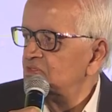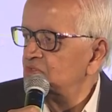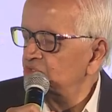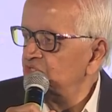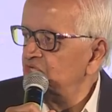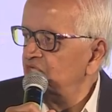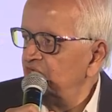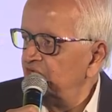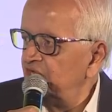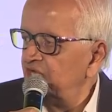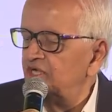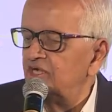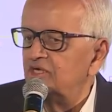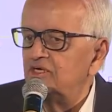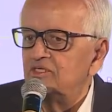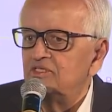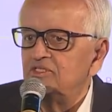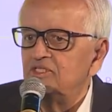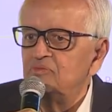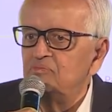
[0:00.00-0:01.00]
So the,
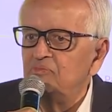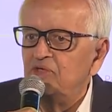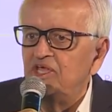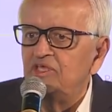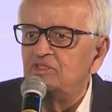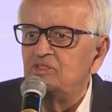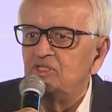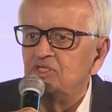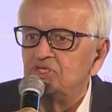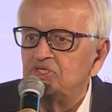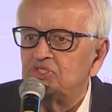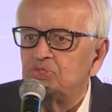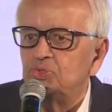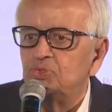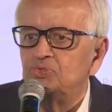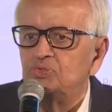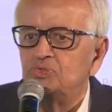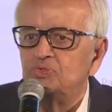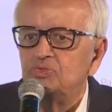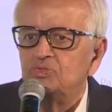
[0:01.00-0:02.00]
here, the main
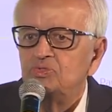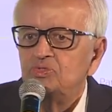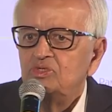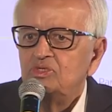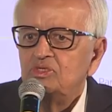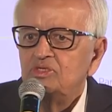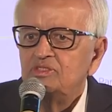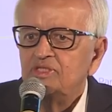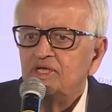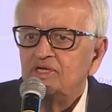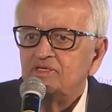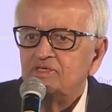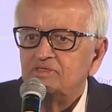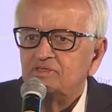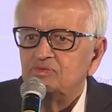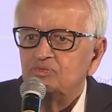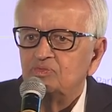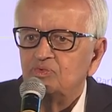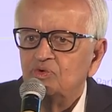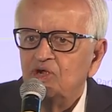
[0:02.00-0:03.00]
issue that
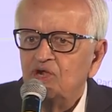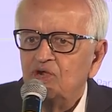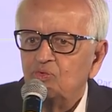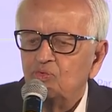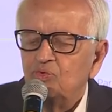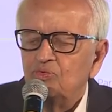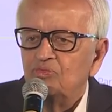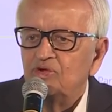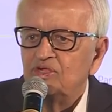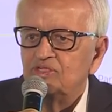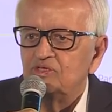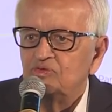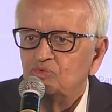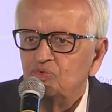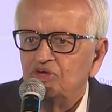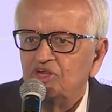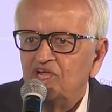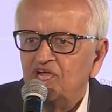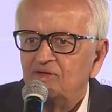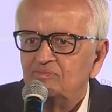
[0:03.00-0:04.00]
uh,
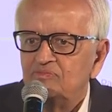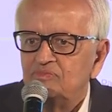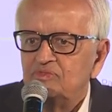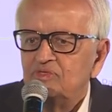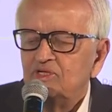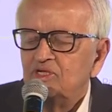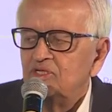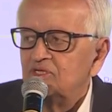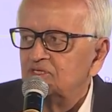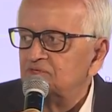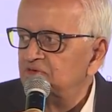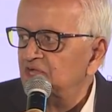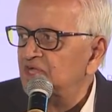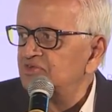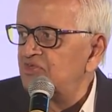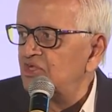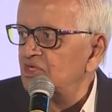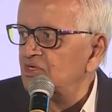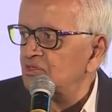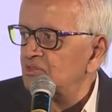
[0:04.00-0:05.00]
what I am
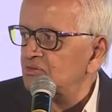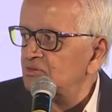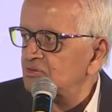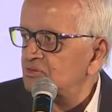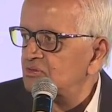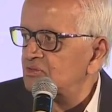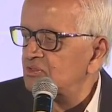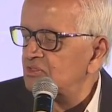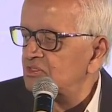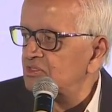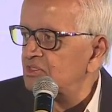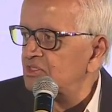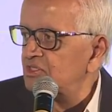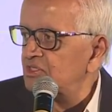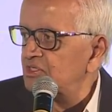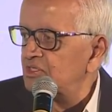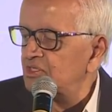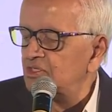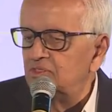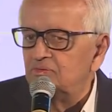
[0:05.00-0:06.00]
raising in
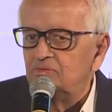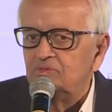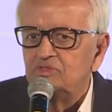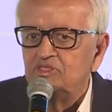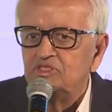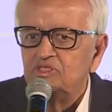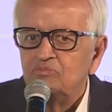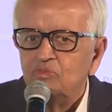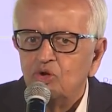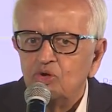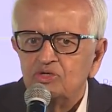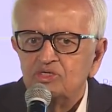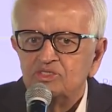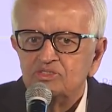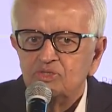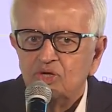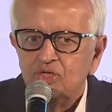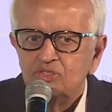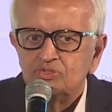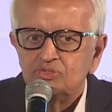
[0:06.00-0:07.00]
the, in the book
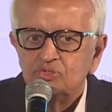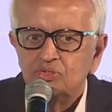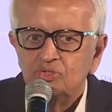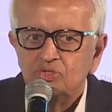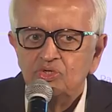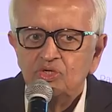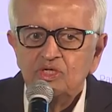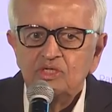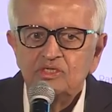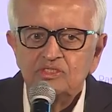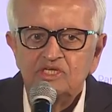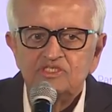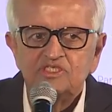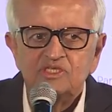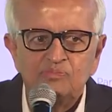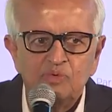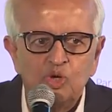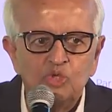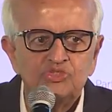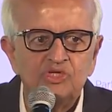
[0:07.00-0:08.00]
is also that
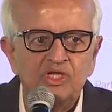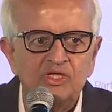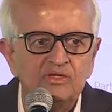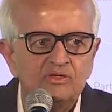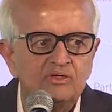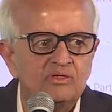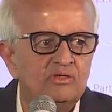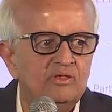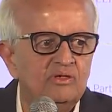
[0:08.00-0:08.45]
supposing